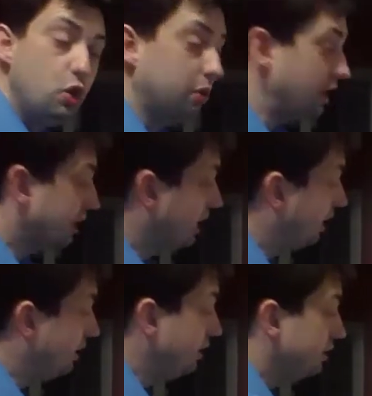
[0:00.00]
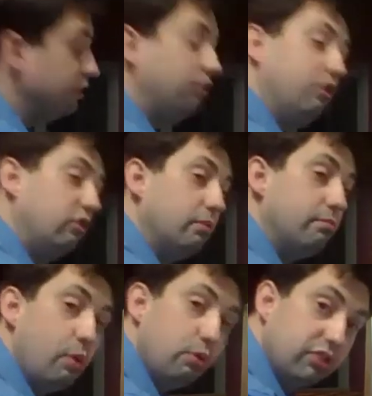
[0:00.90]
Note again, this is the
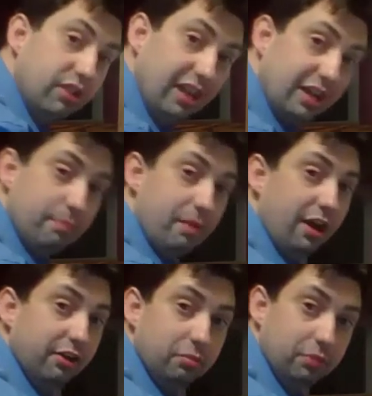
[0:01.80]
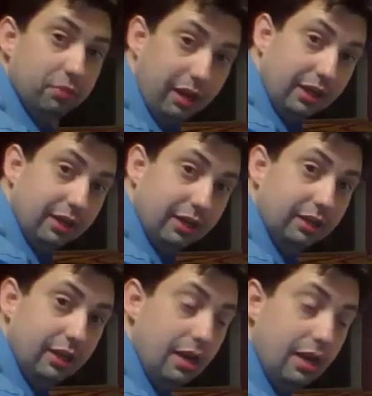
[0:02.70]
most that they can possibly make.
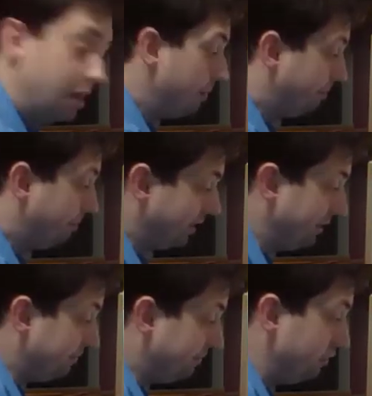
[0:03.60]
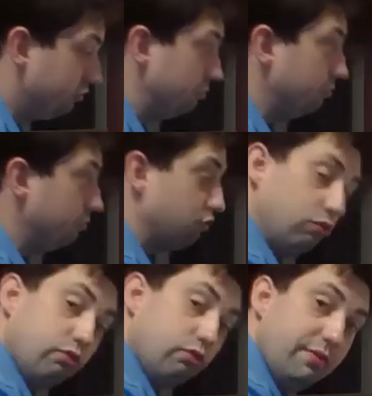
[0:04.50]
By definition,
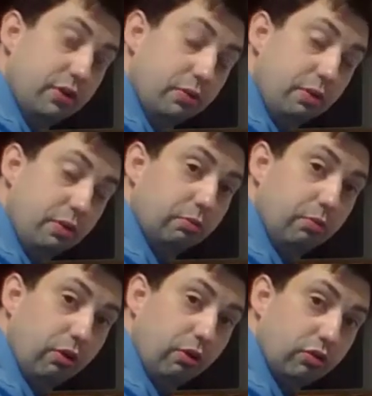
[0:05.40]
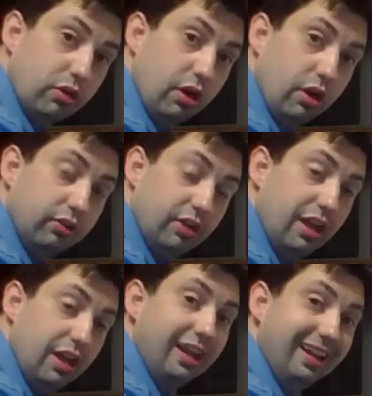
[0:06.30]
marginal revenue equals marginal cost
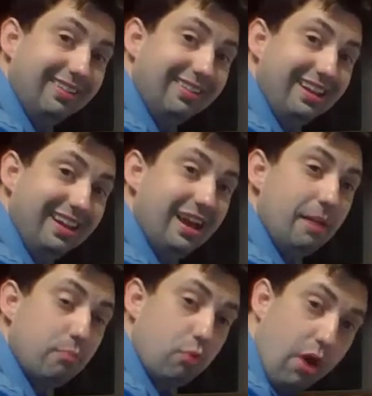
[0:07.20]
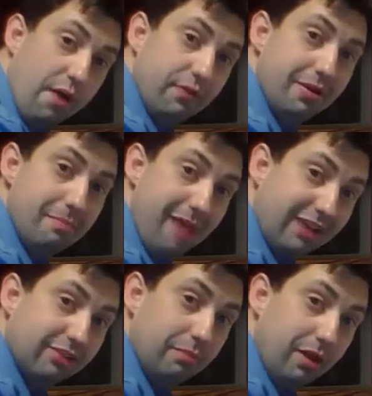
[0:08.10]
is the profit
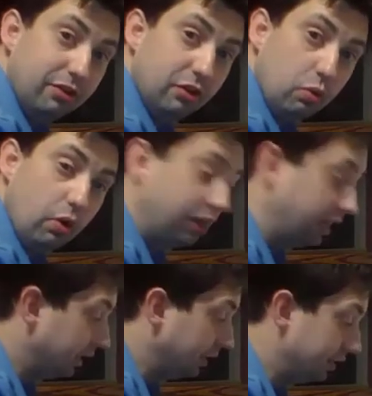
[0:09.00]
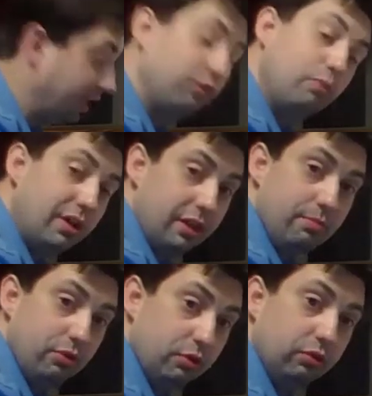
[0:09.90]
maximizing quantity. That's why
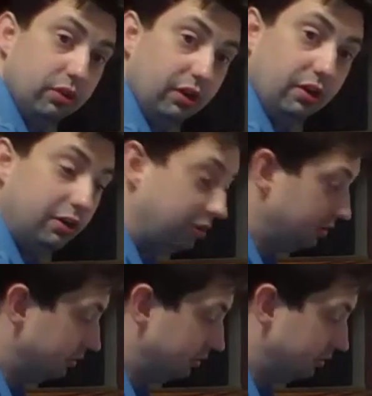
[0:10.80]
they produce there.